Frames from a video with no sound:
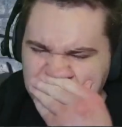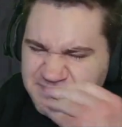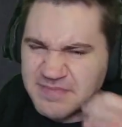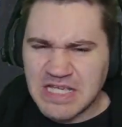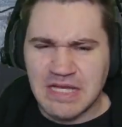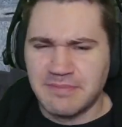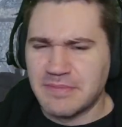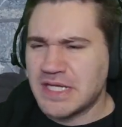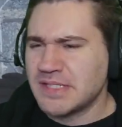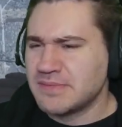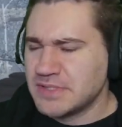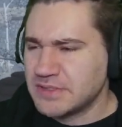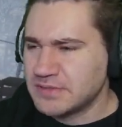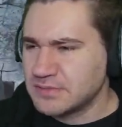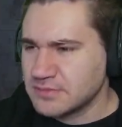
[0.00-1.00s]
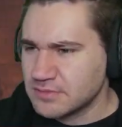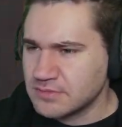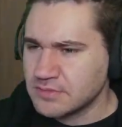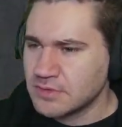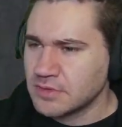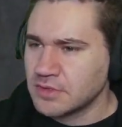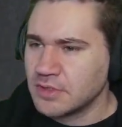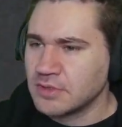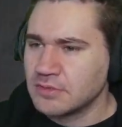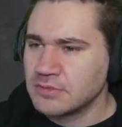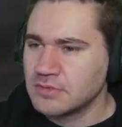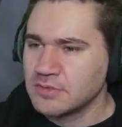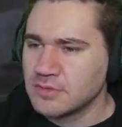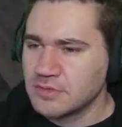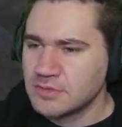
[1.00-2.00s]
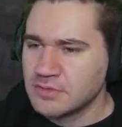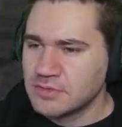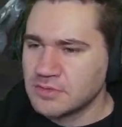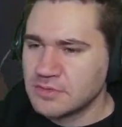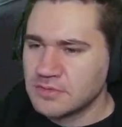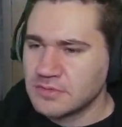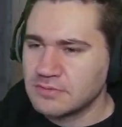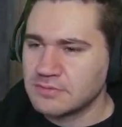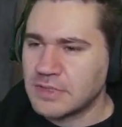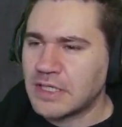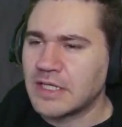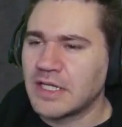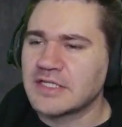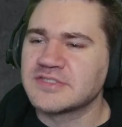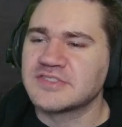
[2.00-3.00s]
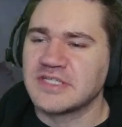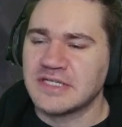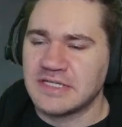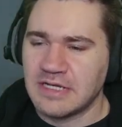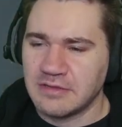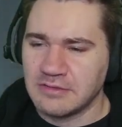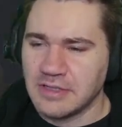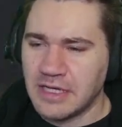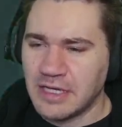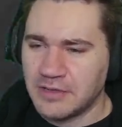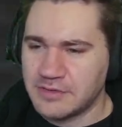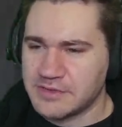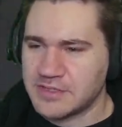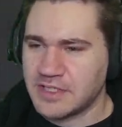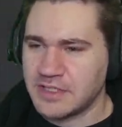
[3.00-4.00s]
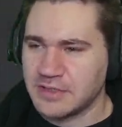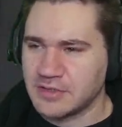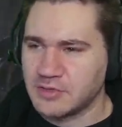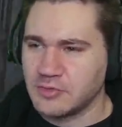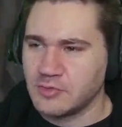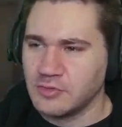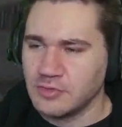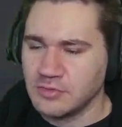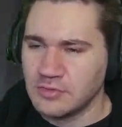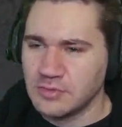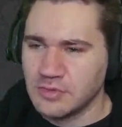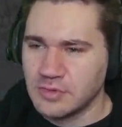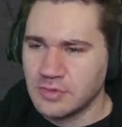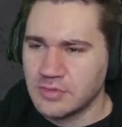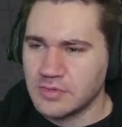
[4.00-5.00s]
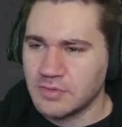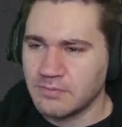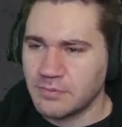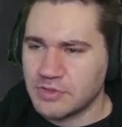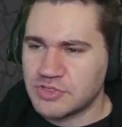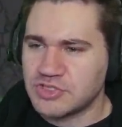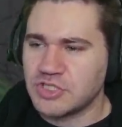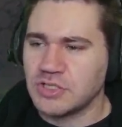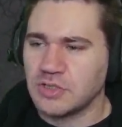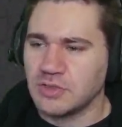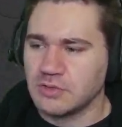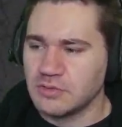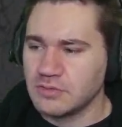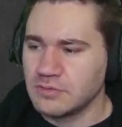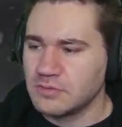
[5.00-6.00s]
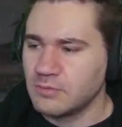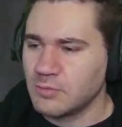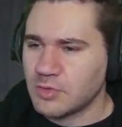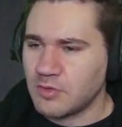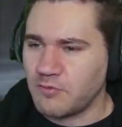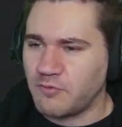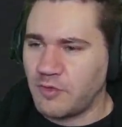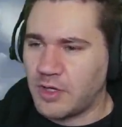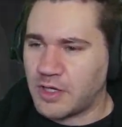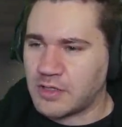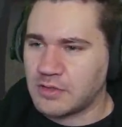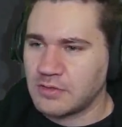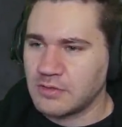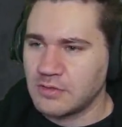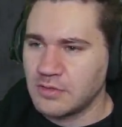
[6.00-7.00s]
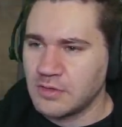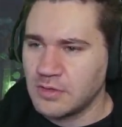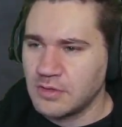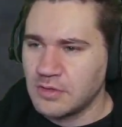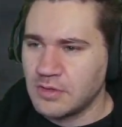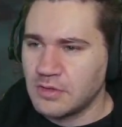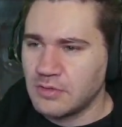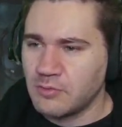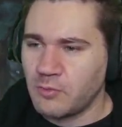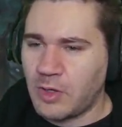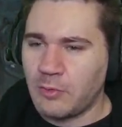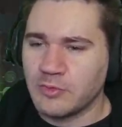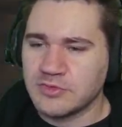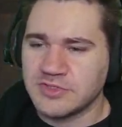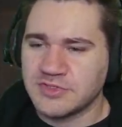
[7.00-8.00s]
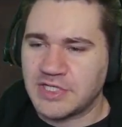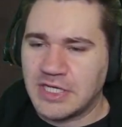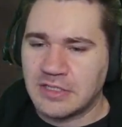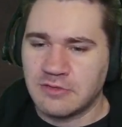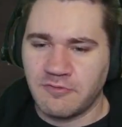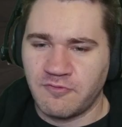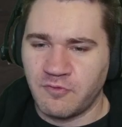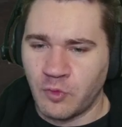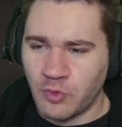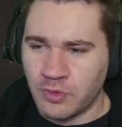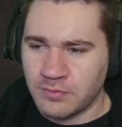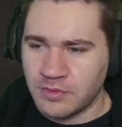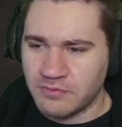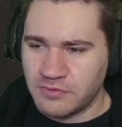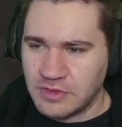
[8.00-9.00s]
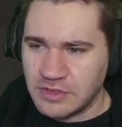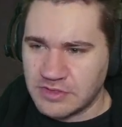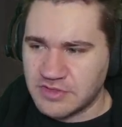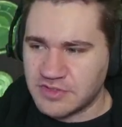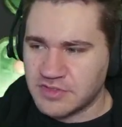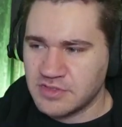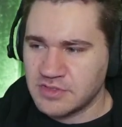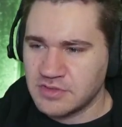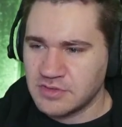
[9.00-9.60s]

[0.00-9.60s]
Oh, maybe. I don't know. Now that I say it out loud, it's kind of cool. But still, what the fuck? Why wasn't I informed of this?